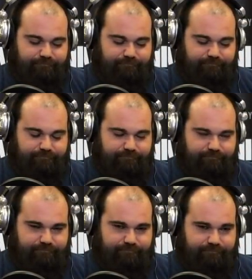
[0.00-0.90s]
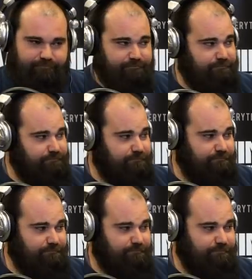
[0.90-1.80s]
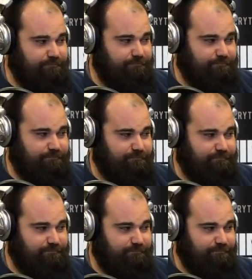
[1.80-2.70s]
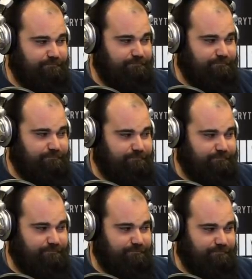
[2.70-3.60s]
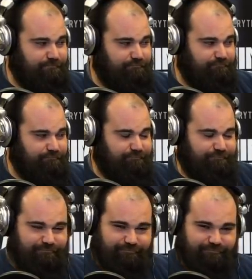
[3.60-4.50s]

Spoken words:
The person shown says nothing.